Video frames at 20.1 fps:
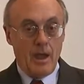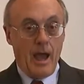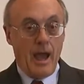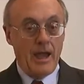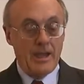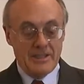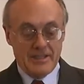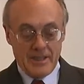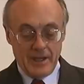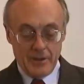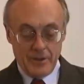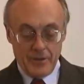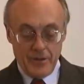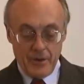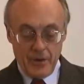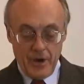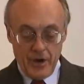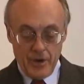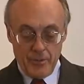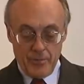I say that
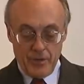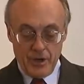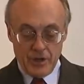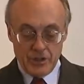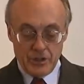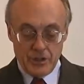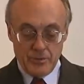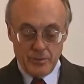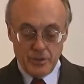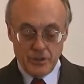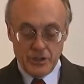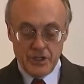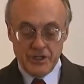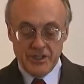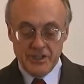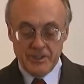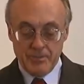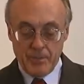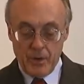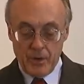their air pressure pushing
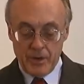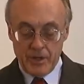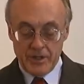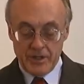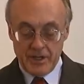smoke